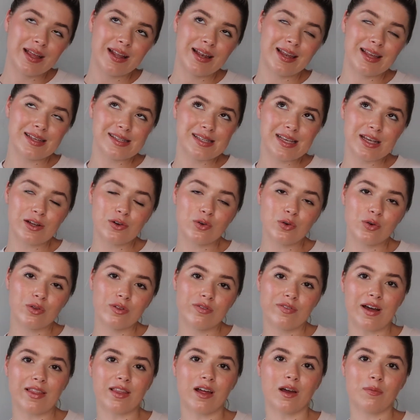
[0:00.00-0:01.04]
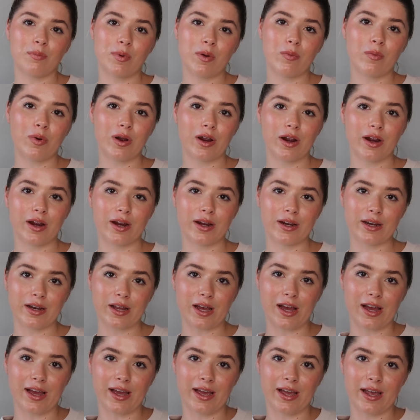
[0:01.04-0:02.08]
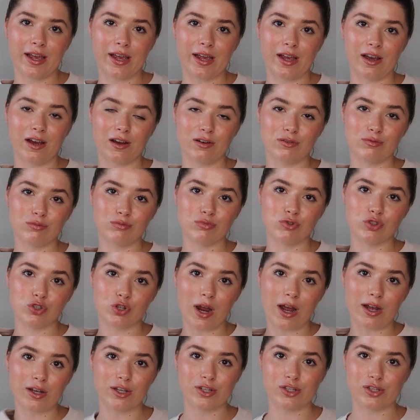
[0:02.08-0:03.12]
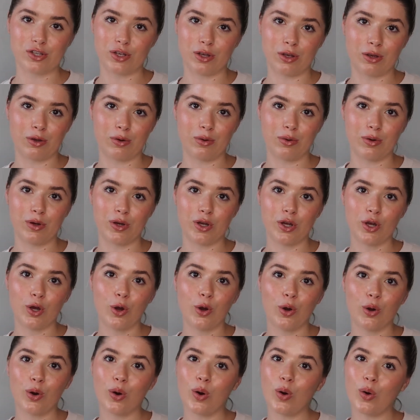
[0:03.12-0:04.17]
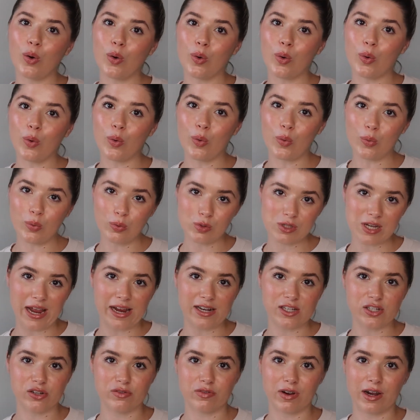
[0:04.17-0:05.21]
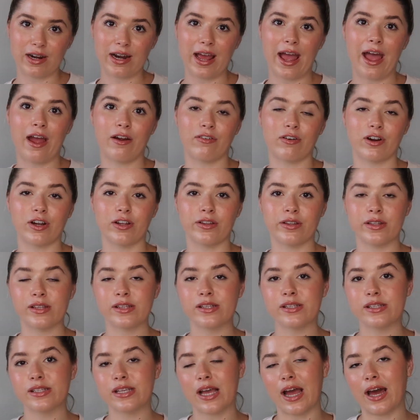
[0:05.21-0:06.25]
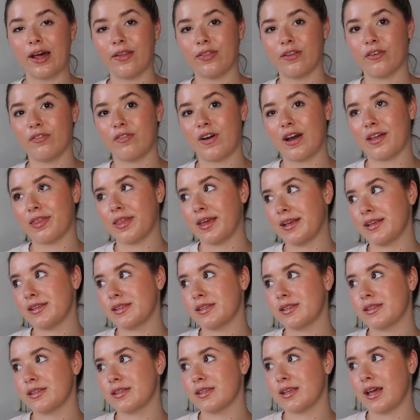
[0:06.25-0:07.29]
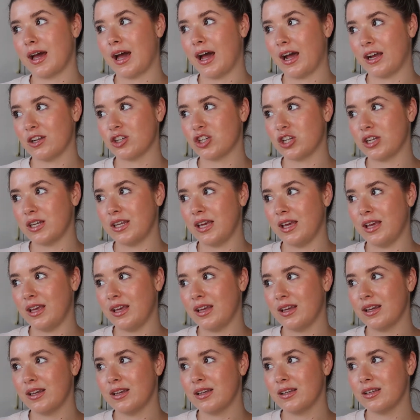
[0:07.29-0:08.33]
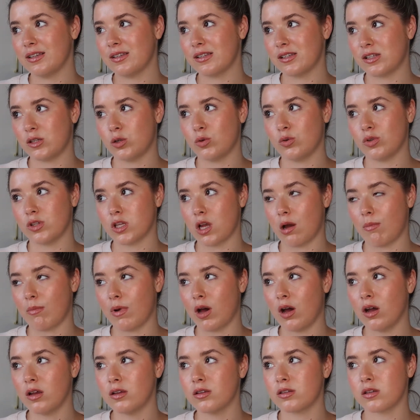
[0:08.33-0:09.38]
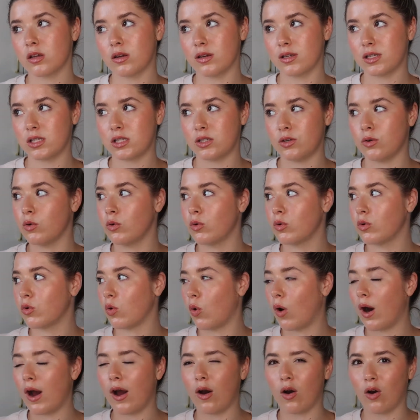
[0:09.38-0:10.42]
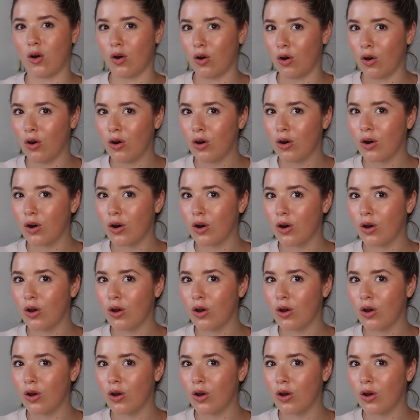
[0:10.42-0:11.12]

let's ignore the fact that I've been wearing a tracksuit all day to run errands and the fact that it's actually still summer so it's still quite hot